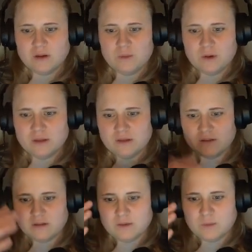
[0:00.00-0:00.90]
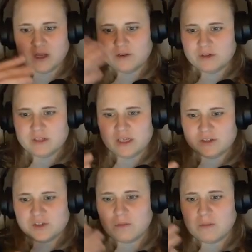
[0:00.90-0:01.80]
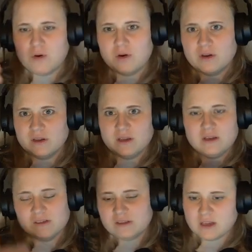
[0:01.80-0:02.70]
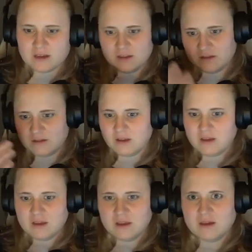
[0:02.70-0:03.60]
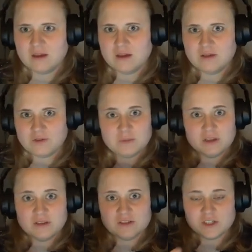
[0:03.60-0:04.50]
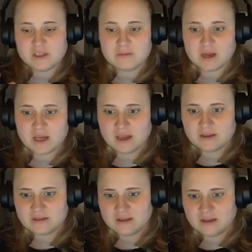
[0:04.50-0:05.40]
100 years or more in a second from the internet in my head,